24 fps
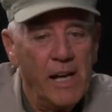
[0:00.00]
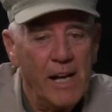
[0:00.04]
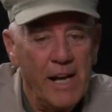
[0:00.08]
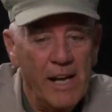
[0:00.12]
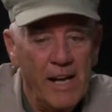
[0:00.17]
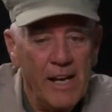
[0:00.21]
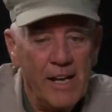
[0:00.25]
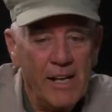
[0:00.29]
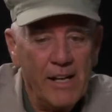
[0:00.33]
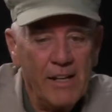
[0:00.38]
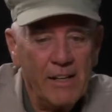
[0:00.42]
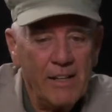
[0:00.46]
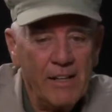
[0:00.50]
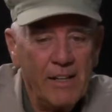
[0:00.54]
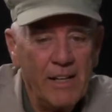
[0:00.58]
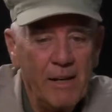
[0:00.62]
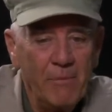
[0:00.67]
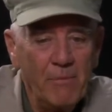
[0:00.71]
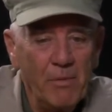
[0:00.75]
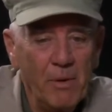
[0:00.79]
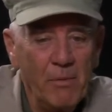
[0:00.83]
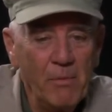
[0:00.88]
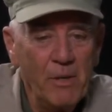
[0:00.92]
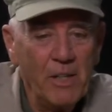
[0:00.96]
And a
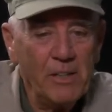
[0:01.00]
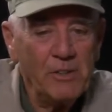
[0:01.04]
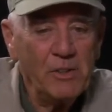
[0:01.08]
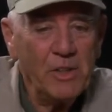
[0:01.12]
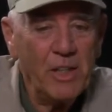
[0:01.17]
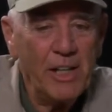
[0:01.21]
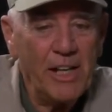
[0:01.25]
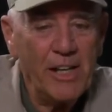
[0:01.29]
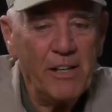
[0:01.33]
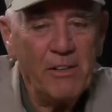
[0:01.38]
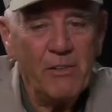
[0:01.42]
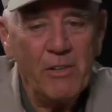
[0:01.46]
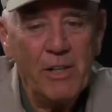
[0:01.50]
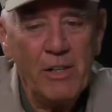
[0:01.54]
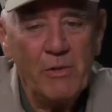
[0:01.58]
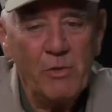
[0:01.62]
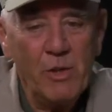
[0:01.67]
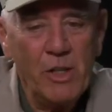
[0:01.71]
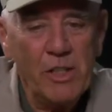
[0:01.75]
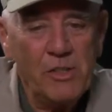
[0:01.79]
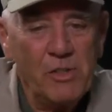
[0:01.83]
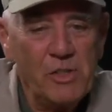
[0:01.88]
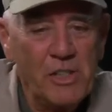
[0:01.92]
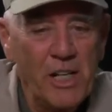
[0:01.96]
couple of months later, he
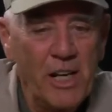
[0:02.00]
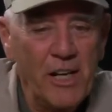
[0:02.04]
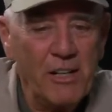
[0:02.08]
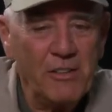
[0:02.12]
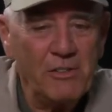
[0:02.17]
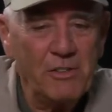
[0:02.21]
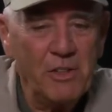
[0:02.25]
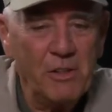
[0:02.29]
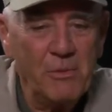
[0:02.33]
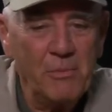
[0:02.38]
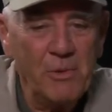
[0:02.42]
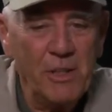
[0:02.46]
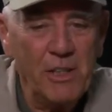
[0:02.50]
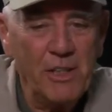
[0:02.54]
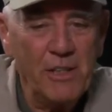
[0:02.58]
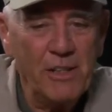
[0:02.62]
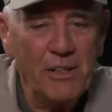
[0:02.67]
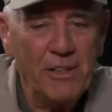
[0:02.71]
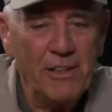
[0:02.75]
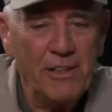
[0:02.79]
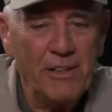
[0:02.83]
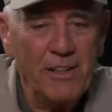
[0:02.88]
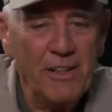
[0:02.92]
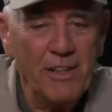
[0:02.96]
reached out to me
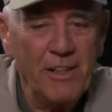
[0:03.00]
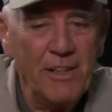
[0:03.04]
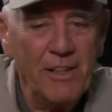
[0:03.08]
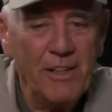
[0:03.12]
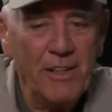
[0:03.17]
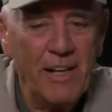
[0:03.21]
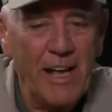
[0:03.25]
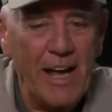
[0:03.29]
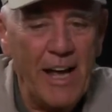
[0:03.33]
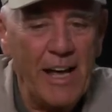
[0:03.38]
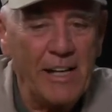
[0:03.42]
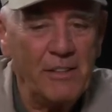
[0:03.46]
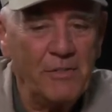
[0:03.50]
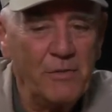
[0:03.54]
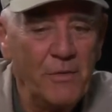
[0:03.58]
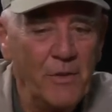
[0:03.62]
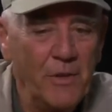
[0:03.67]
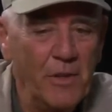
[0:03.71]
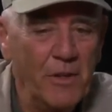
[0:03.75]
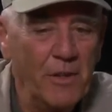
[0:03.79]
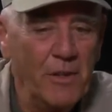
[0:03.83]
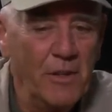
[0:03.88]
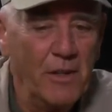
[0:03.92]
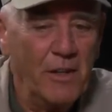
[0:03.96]
and asked
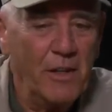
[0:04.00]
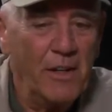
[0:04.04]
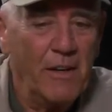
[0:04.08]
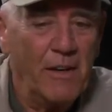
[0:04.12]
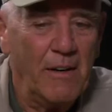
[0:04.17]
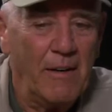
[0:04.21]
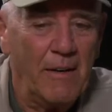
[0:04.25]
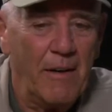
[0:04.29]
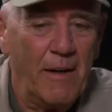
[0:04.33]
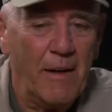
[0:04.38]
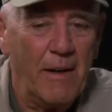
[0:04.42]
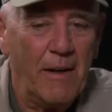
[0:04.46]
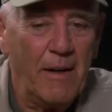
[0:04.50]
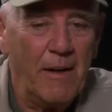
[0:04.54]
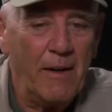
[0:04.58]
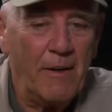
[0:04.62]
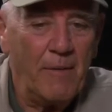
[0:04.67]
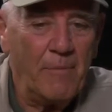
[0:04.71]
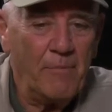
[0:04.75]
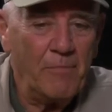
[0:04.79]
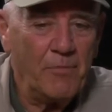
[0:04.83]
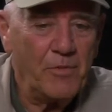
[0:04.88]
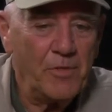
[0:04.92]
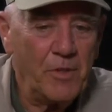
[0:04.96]
for
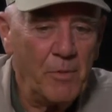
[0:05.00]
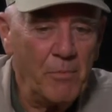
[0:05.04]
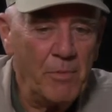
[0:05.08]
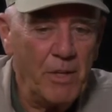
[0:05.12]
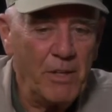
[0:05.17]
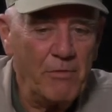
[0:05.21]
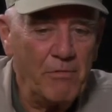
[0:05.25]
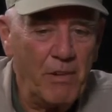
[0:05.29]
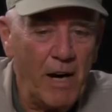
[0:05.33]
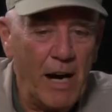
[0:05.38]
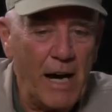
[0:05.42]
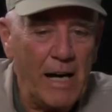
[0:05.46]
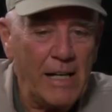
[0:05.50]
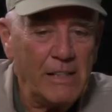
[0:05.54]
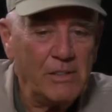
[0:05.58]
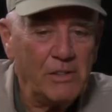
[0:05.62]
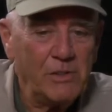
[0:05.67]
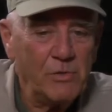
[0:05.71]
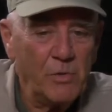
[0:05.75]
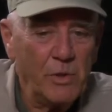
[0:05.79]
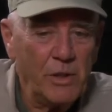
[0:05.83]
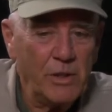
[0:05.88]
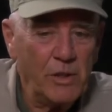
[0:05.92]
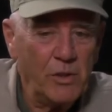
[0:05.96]
some
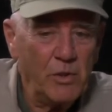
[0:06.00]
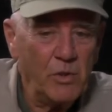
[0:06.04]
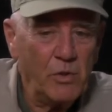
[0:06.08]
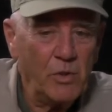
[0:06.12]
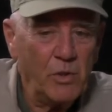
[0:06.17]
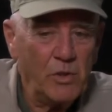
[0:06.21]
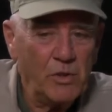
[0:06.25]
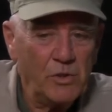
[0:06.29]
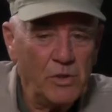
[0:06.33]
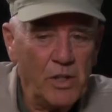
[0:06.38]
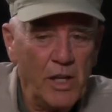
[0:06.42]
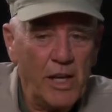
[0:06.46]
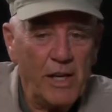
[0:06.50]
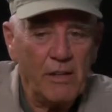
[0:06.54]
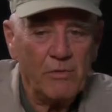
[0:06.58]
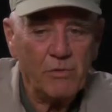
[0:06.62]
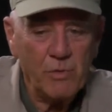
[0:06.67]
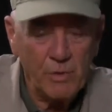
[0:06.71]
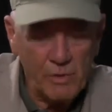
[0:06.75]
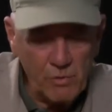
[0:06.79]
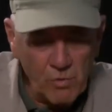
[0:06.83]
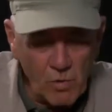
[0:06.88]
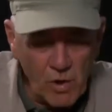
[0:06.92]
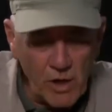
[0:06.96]
advice. We
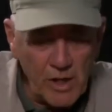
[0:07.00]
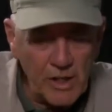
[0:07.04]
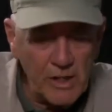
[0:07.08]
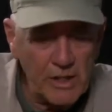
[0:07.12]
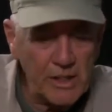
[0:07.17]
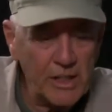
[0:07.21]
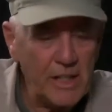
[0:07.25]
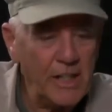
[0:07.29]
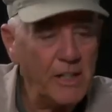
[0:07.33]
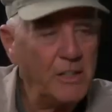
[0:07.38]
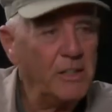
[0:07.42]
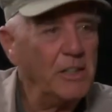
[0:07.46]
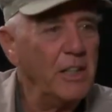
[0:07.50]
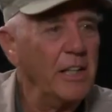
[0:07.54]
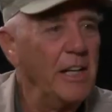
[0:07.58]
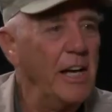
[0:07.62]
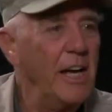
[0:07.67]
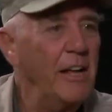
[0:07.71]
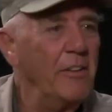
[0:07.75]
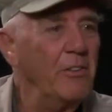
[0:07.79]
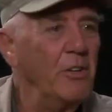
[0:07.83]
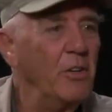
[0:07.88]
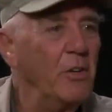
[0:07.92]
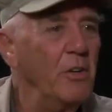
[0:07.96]
wanted to get
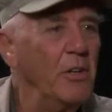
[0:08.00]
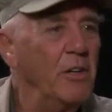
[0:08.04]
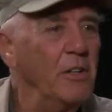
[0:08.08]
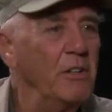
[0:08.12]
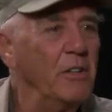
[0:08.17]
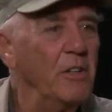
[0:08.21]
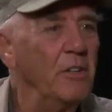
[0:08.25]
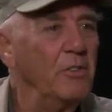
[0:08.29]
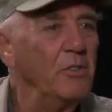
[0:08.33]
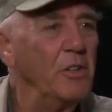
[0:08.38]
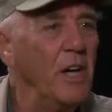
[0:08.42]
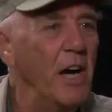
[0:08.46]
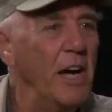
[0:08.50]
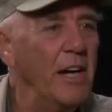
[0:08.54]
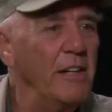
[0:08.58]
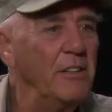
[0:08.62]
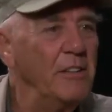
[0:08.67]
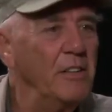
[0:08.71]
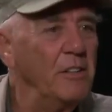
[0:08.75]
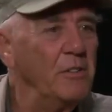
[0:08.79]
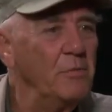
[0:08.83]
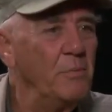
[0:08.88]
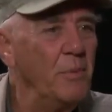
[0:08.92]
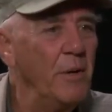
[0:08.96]
together and design
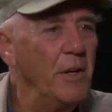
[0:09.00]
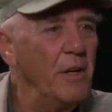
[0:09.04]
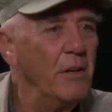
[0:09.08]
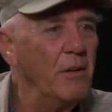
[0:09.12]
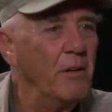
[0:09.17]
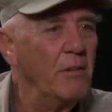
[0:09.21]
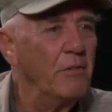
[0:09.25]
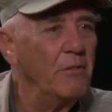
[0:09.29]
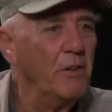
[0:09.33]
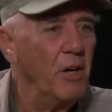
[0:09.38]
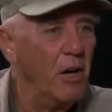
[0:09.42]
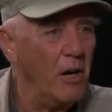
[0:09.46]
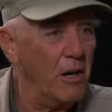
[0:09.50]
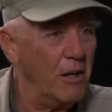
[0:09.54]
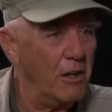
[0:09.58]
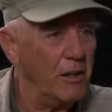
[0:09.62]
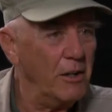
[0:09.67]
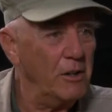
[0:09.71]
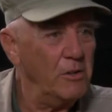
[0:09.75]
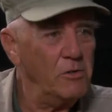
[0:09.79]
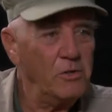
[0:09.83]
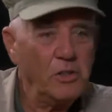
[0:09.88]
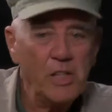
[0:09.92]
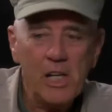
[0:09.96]
this pair of
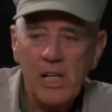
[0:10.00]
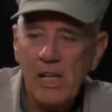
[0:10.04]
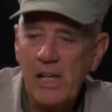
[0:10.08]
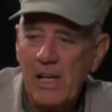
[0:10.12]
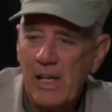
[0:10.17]
cargos.